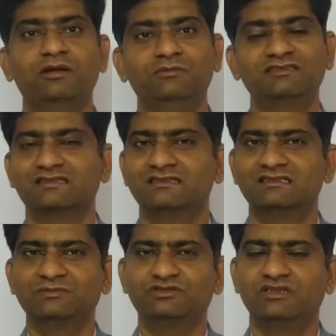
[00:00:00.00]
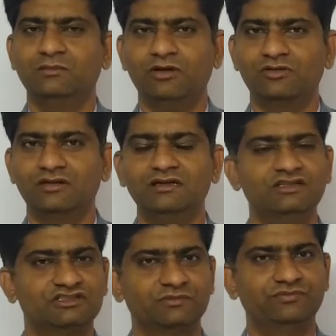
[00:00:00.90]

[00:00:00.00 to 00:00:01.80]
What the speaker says: misconception about leadership,